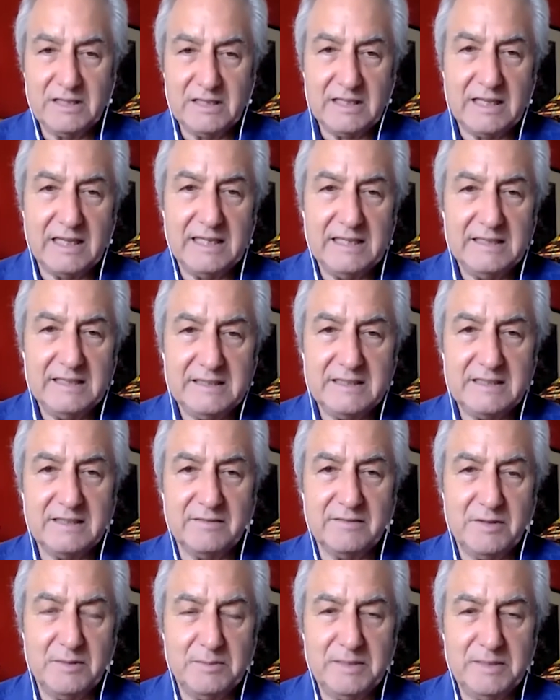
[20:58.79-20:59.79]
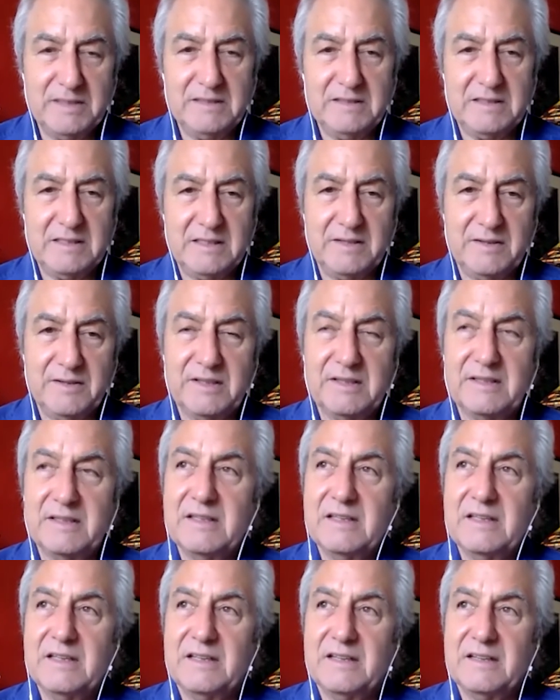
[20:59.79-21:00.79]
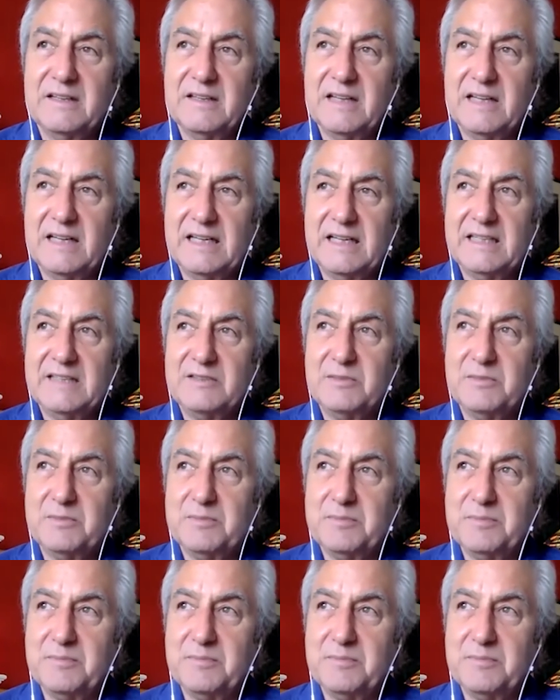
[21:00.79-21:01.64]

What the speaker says: alliance of the military that has